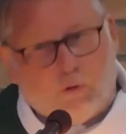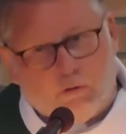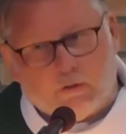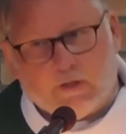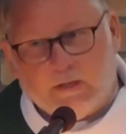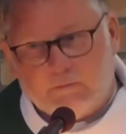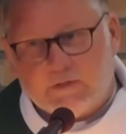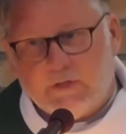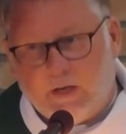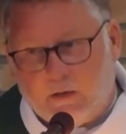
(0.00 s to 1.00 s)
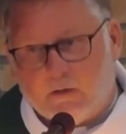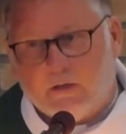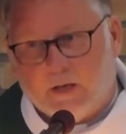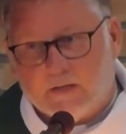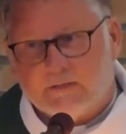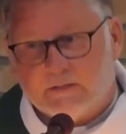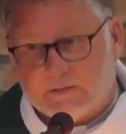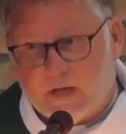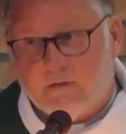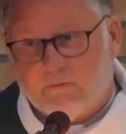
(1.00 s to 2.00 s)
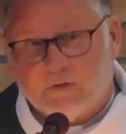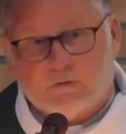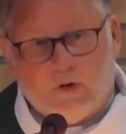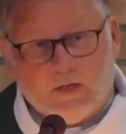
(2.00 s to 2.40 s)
role that he was inheriting as the son of this